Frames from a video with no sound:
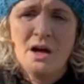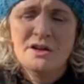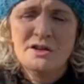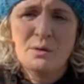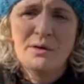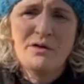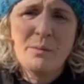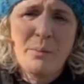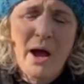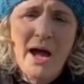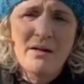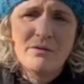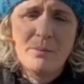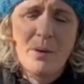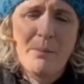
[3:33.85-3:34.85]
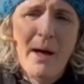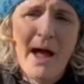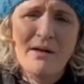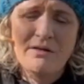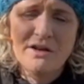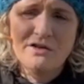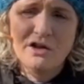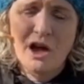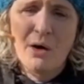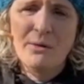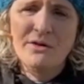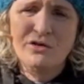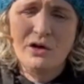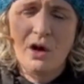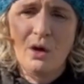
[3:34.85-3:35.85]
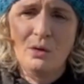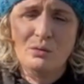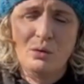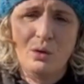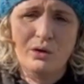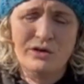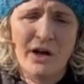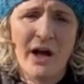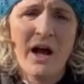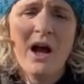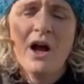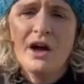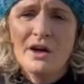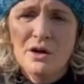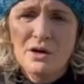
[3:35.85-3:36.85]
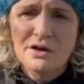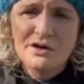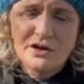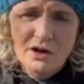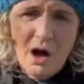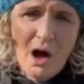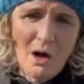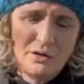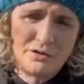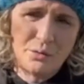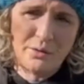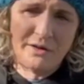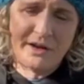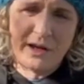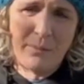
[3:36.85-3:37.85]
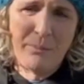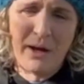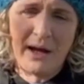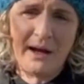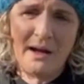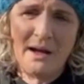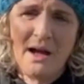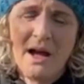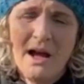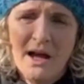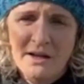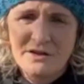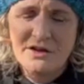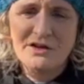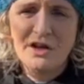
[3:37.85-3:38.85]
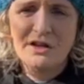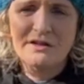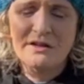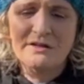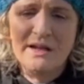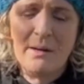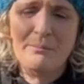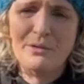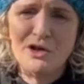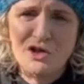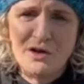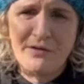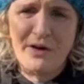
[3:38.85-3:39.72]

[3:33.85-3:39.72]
So if you're preparing to go into cold water, you could start with your dipping at a certain temperature.